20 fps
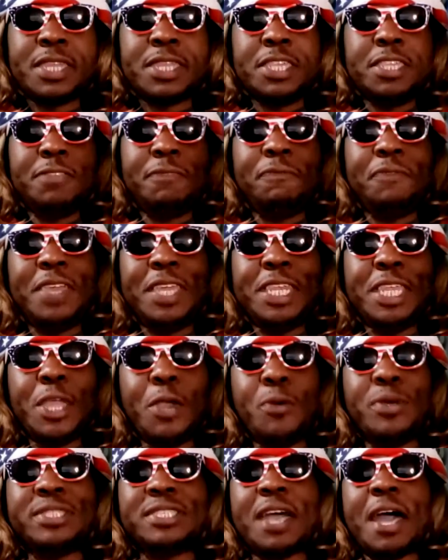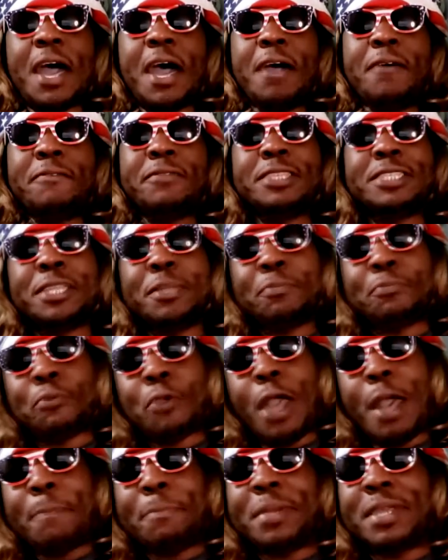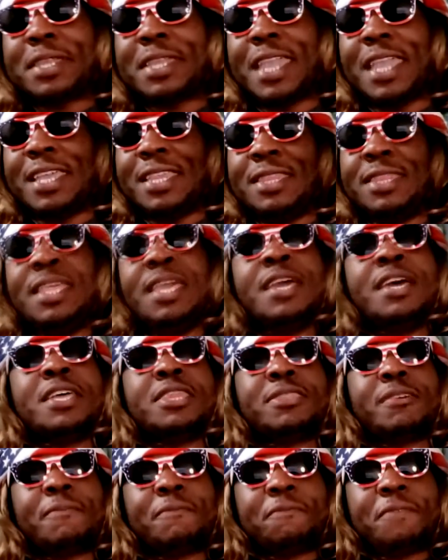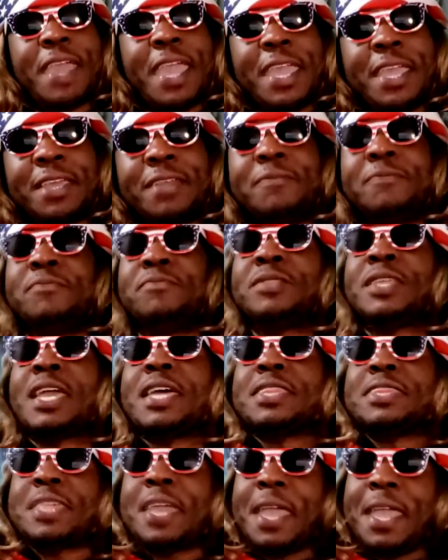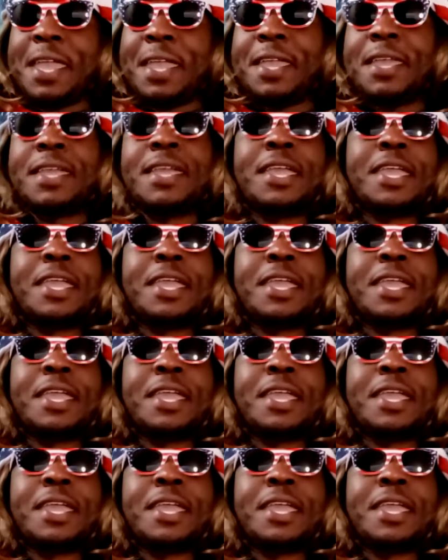This video is obviously propagating the fact that